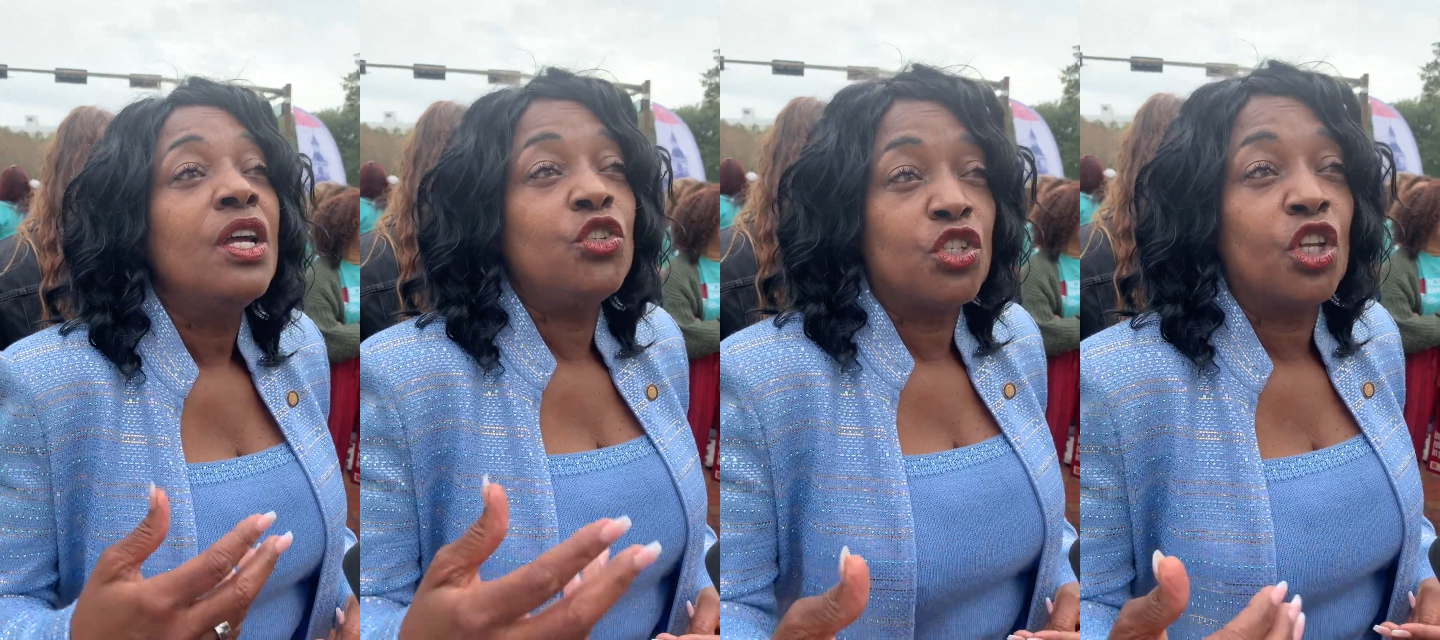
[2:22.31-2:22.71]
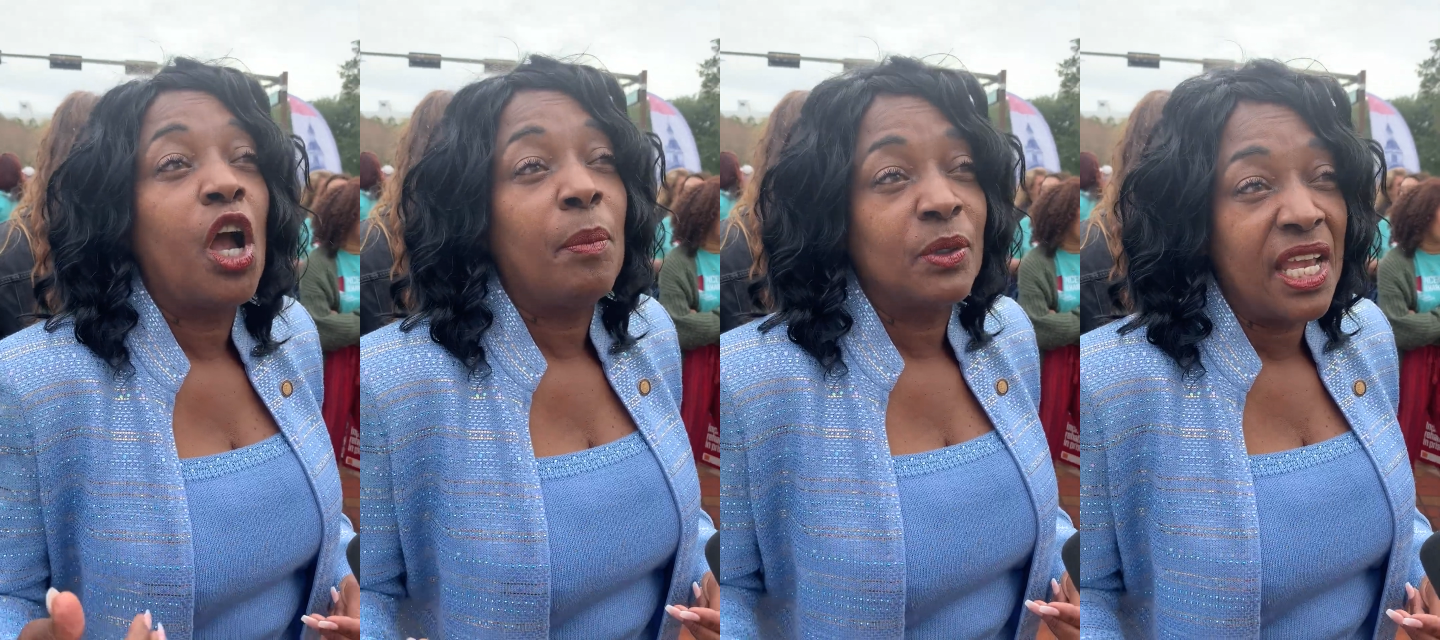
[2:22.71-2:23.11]
just a
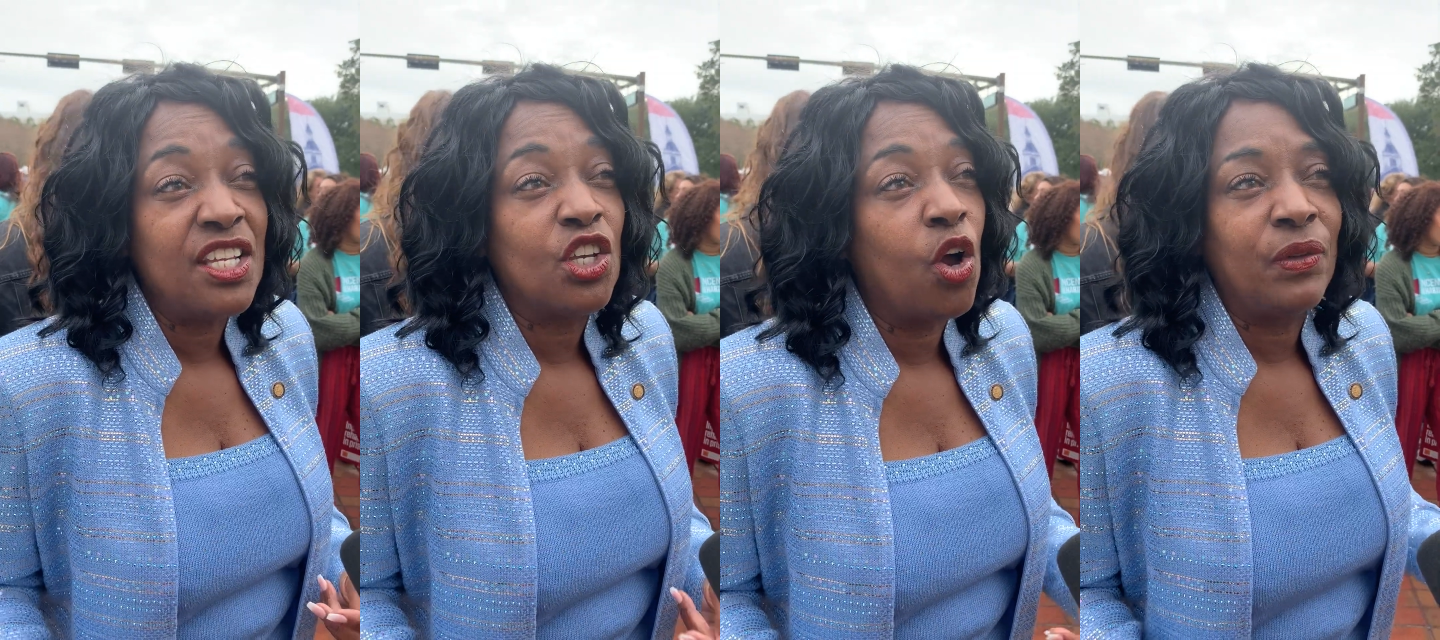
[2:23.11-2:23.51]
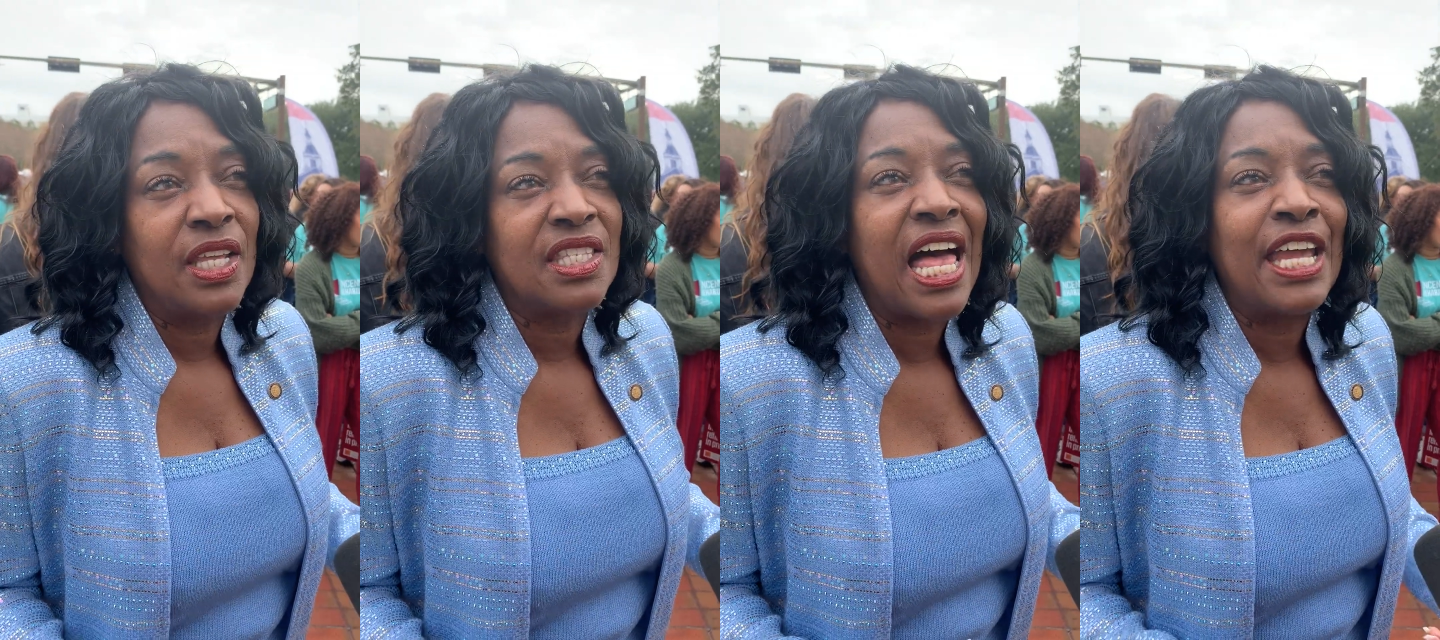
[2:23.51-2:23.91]
couple days ago
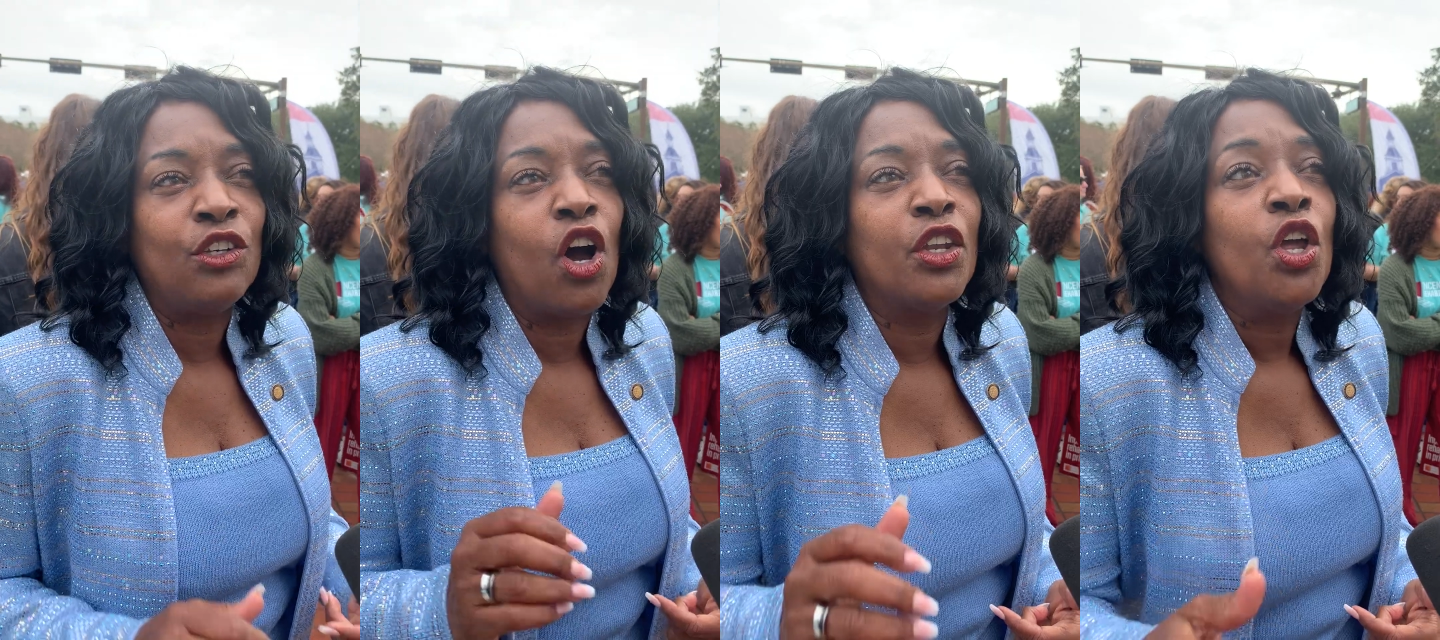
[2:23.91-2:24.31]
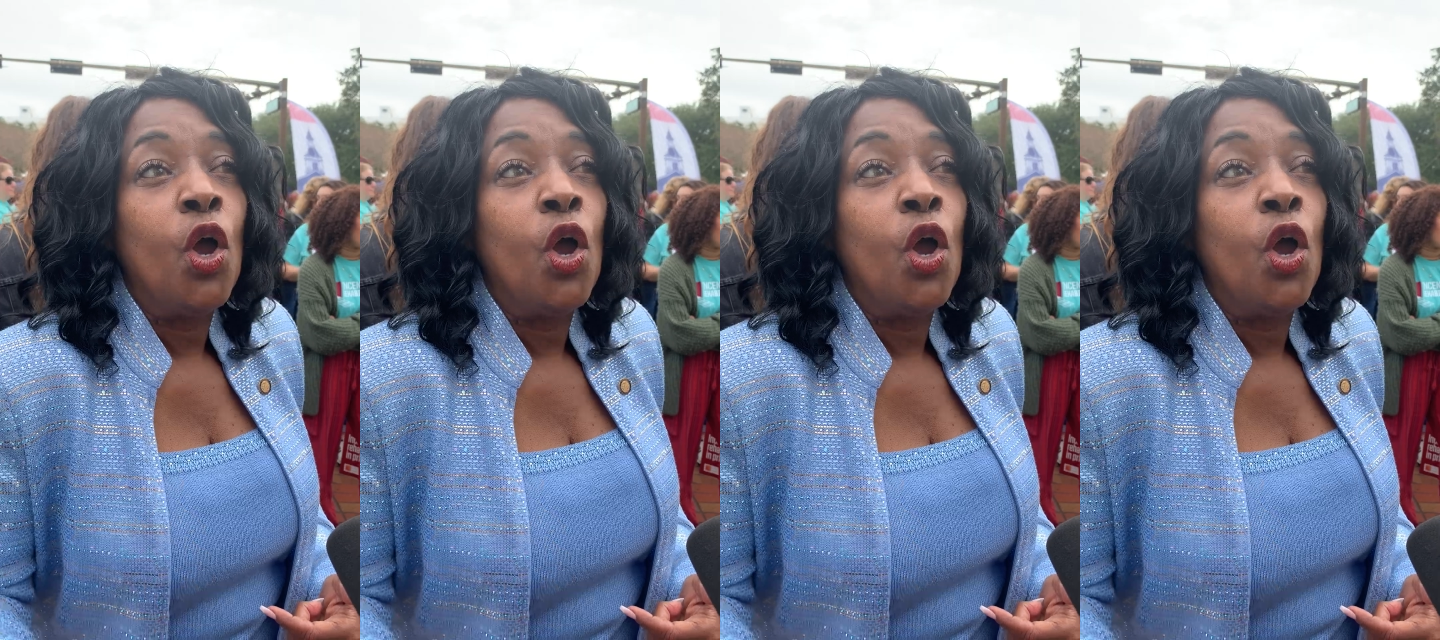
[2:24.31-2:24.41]
that signed on.